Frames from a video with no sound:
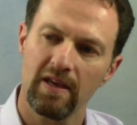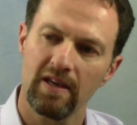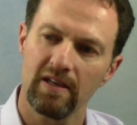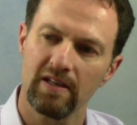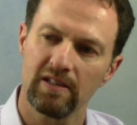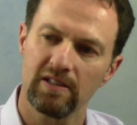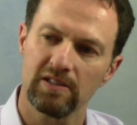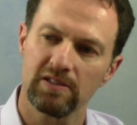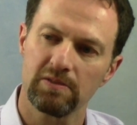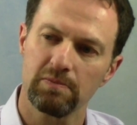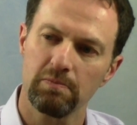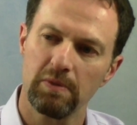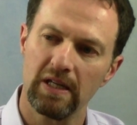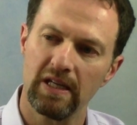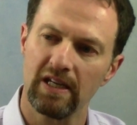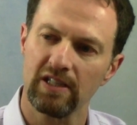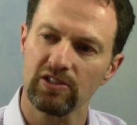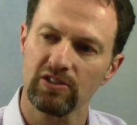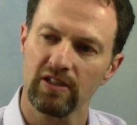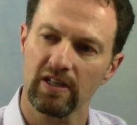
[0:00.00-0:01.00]
is
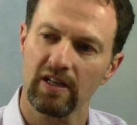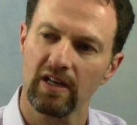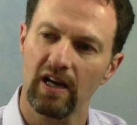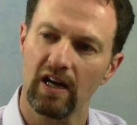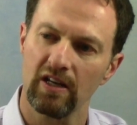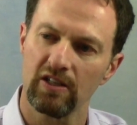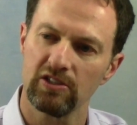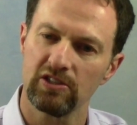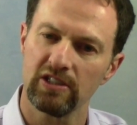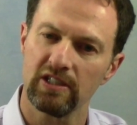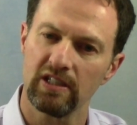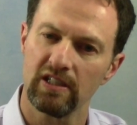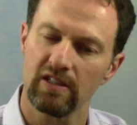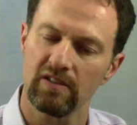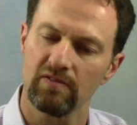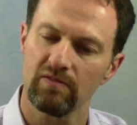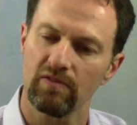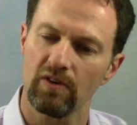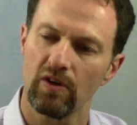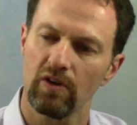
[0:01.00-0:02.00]
pediatric oncology
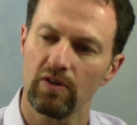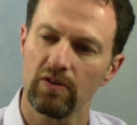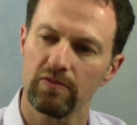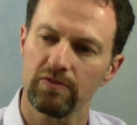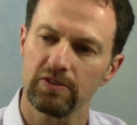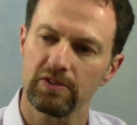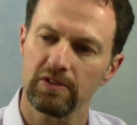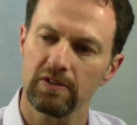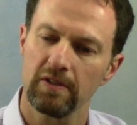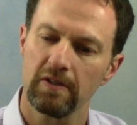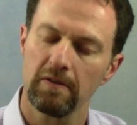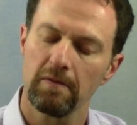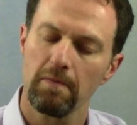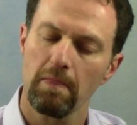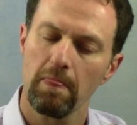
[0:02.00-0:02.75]
involves